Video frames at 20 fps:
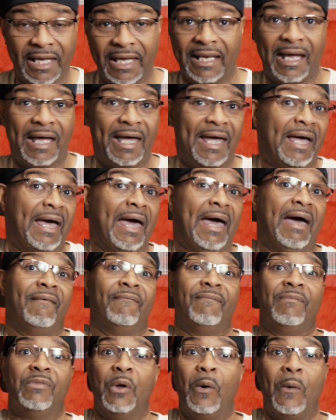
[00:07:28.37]
And I
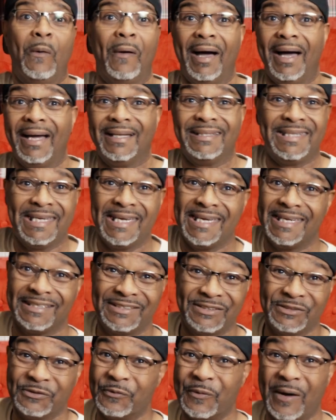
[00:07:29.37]
have no idea
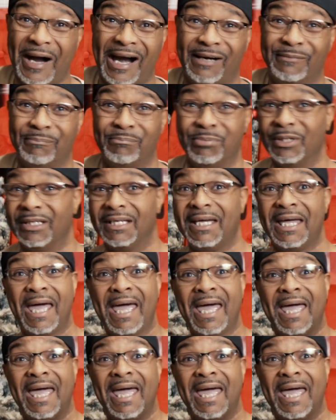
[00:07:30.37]
to why, but